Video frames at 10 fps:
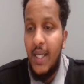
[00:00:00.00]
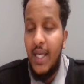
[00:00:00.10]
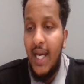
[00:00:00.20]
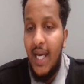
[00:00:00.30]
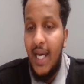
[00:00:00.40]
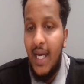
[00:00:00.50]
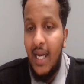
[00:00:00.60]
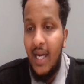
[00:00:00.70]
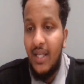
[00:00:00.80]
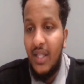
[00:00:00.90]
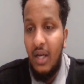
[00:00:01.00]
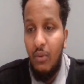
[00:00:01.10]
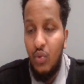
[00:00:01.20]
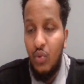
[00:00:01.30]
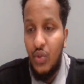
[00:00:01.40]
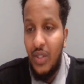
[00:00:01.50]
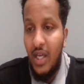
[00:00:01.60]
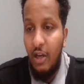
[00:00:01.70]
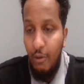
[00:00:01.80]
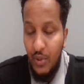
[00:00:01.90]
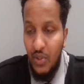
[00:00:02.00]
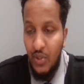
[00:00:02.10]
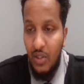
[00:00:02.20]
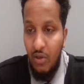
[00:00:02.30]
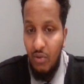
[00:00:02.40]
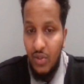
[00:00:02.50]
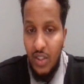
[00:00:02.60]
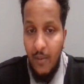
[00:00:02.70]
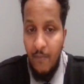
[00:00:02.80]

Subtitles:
and that would help you in the long term.